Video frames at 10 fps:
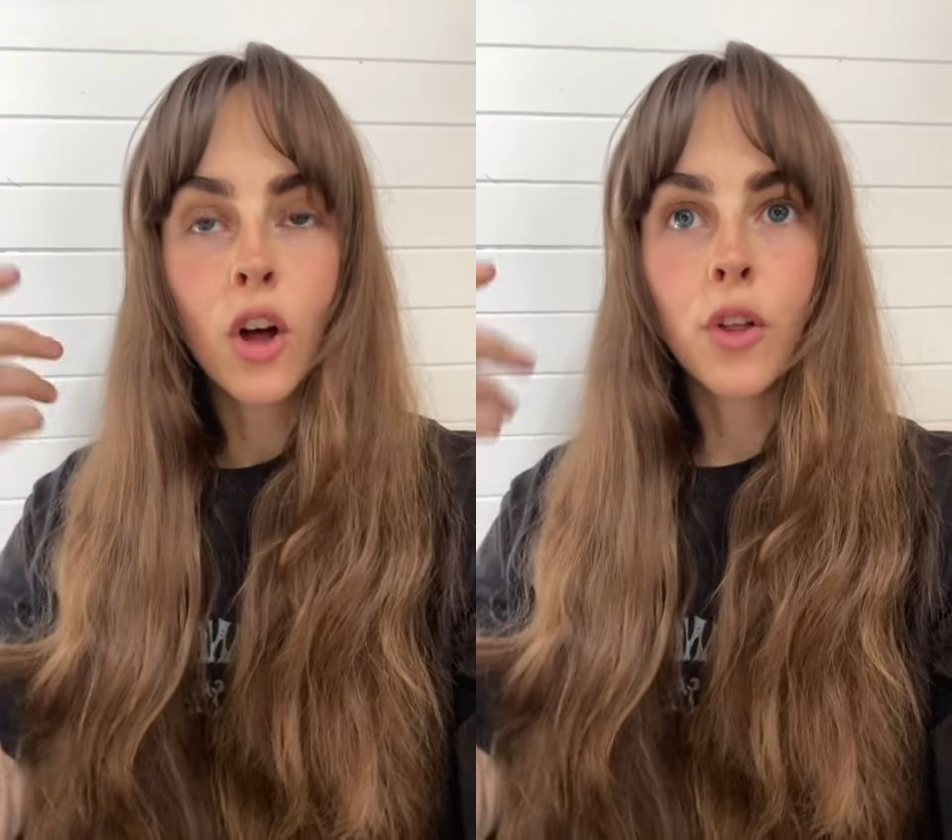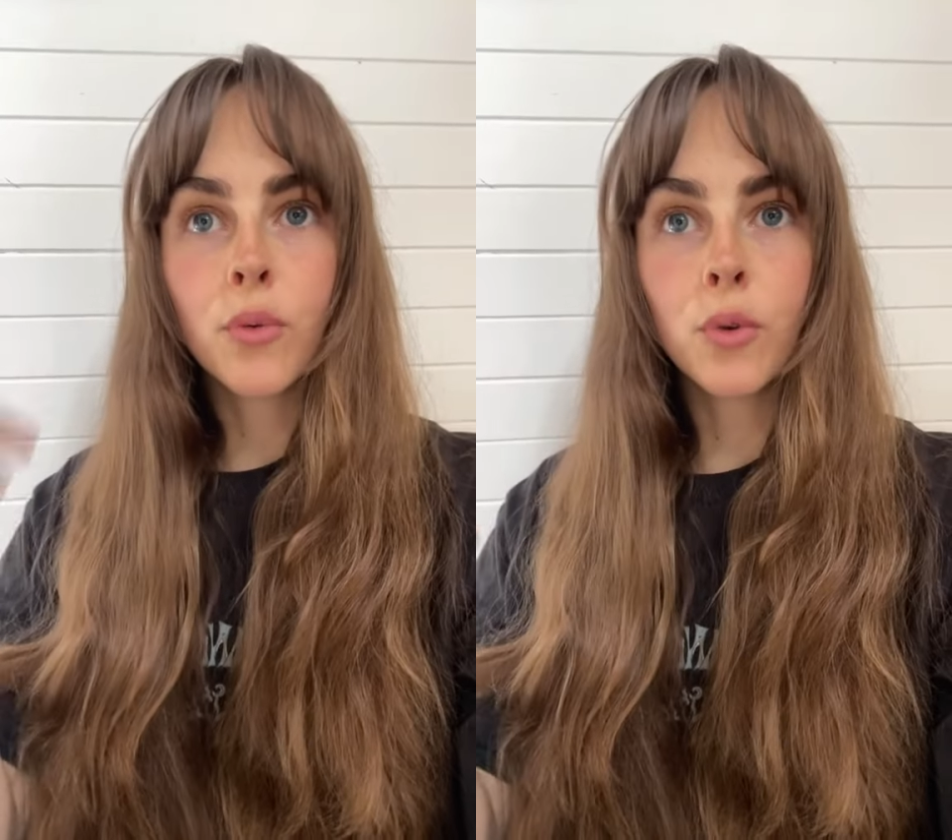
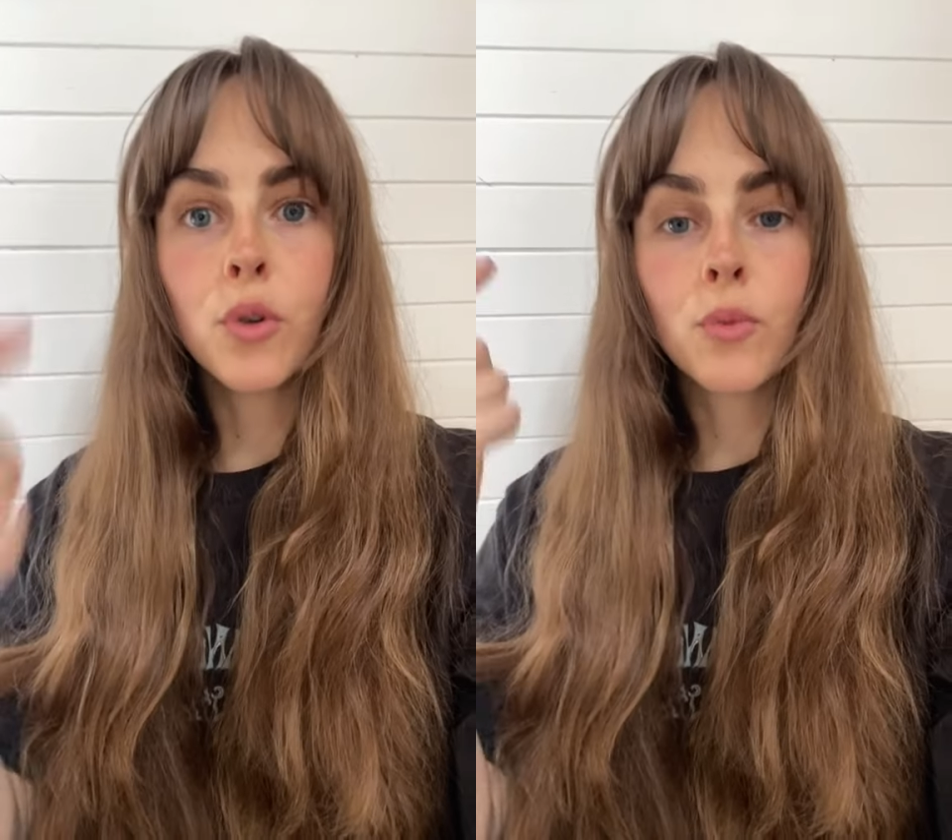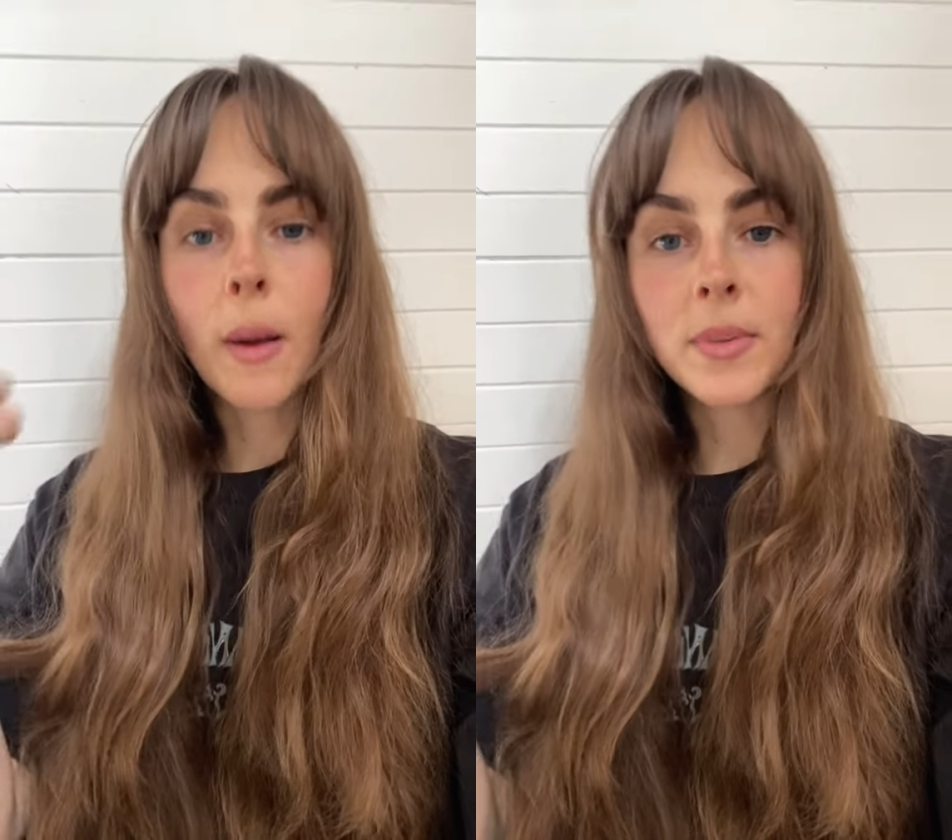
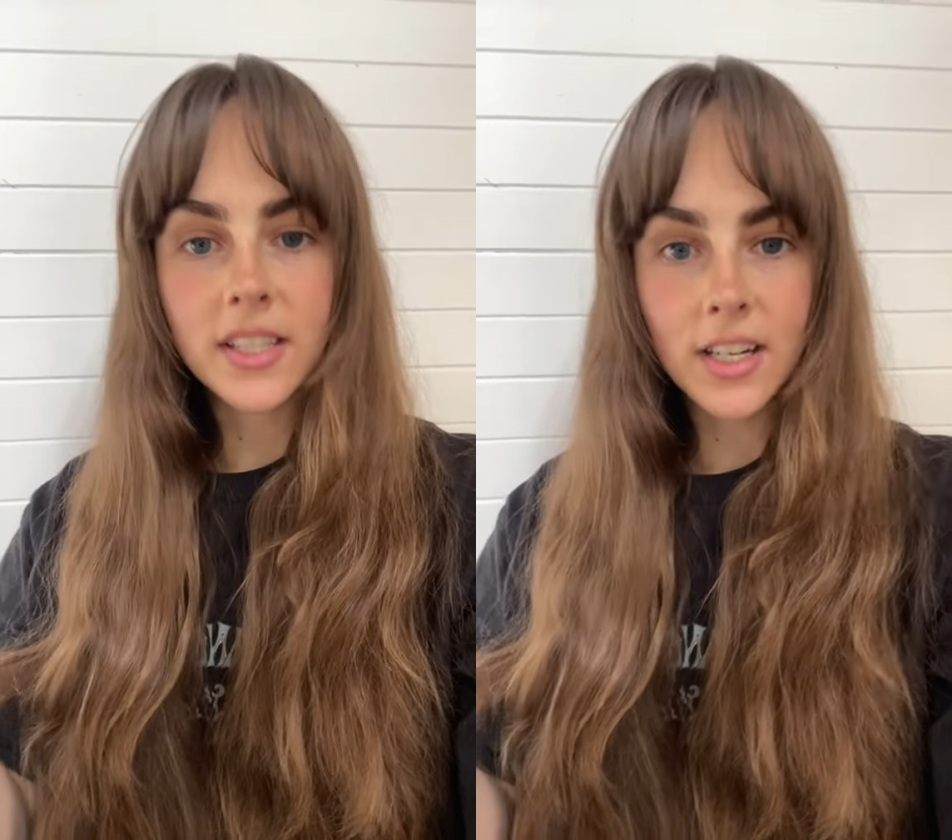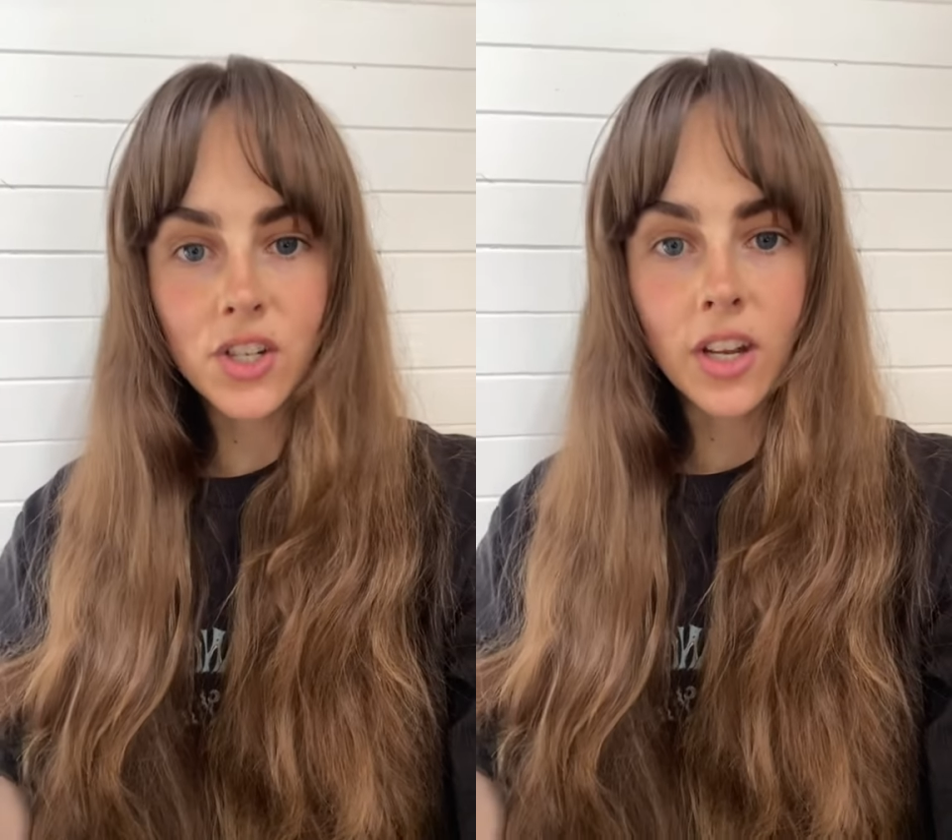through
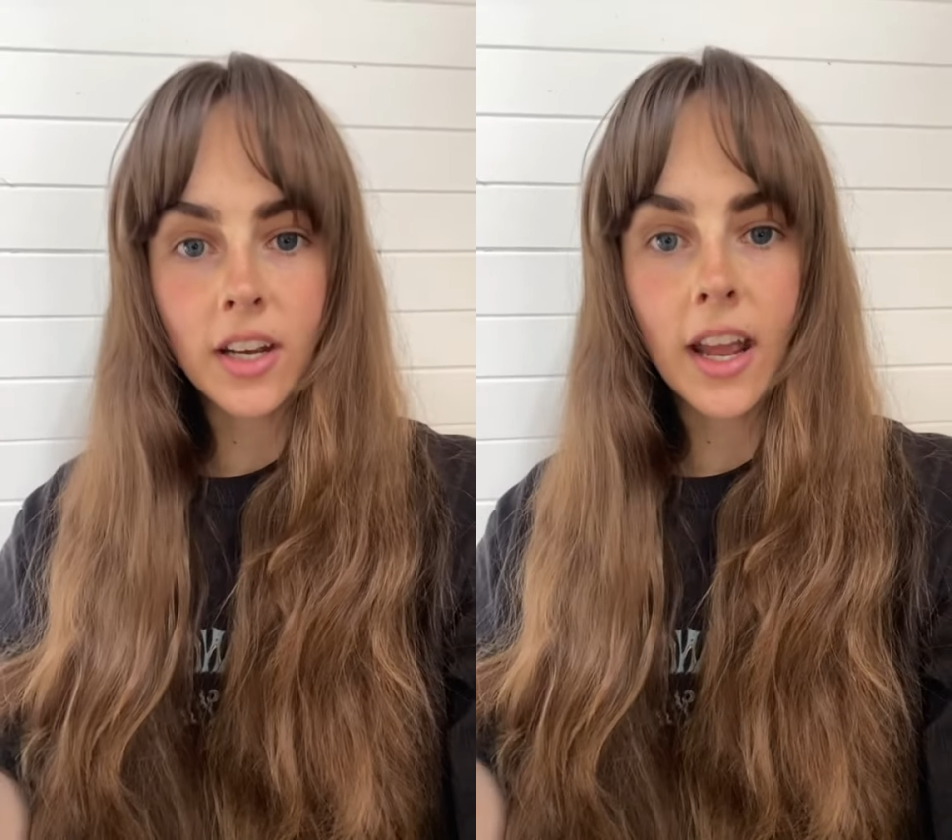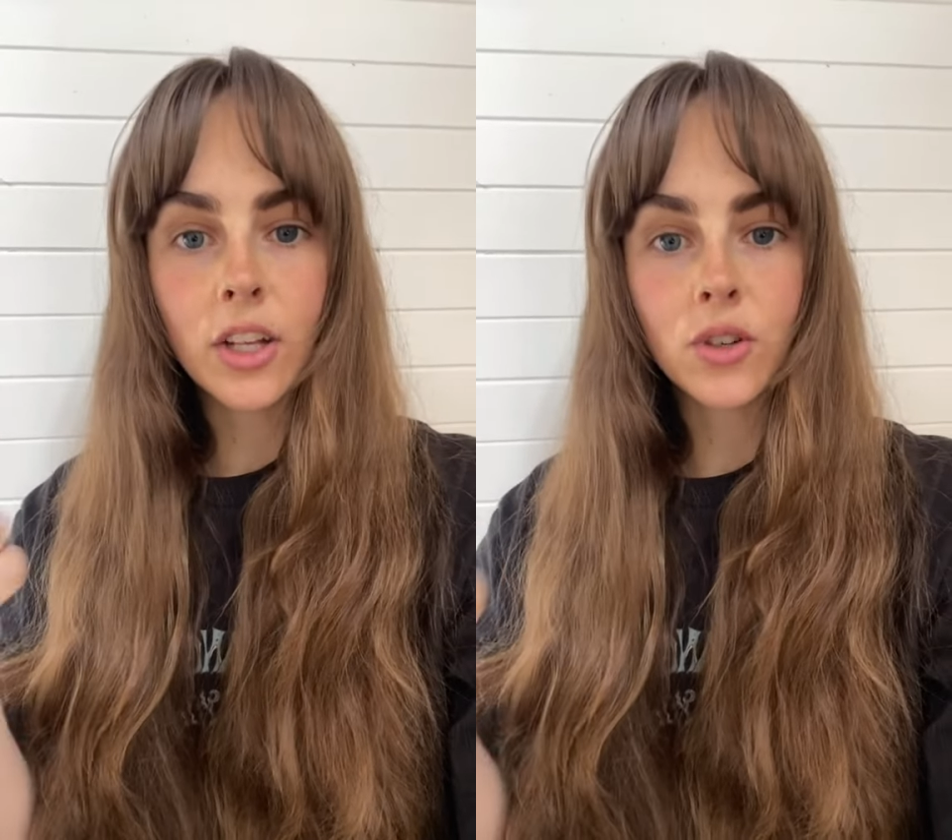
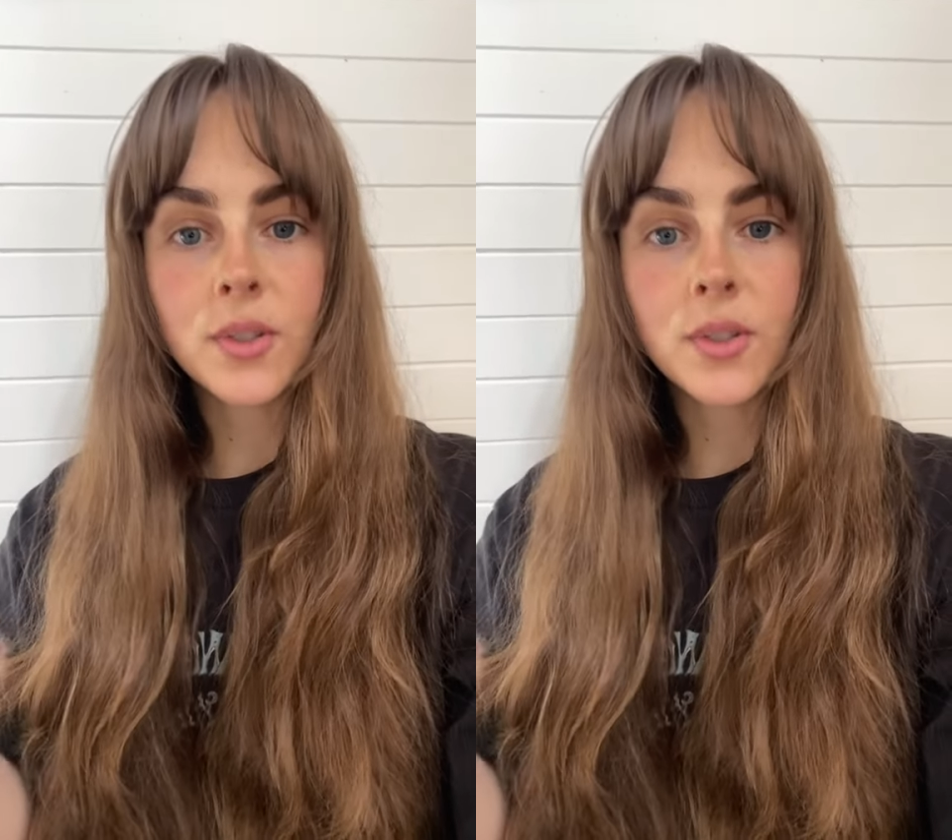repetition and